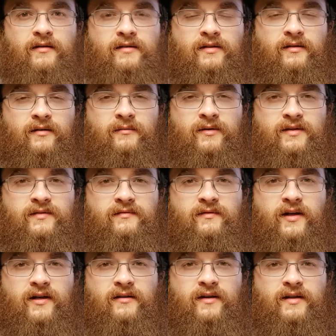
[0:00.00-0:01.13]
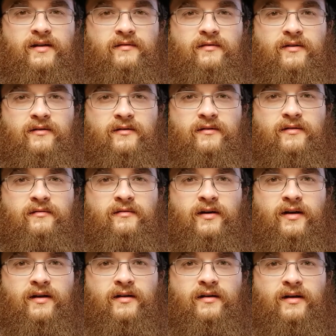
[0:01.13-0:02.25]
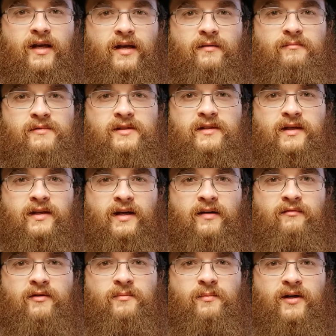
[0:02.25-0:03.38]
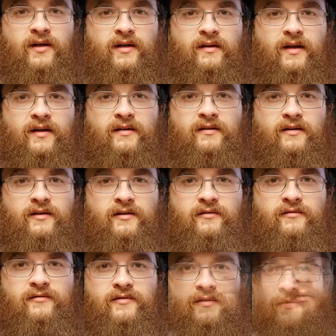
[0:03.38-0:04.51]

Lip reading: so it was fairly difficult to find games that everybody liked to use.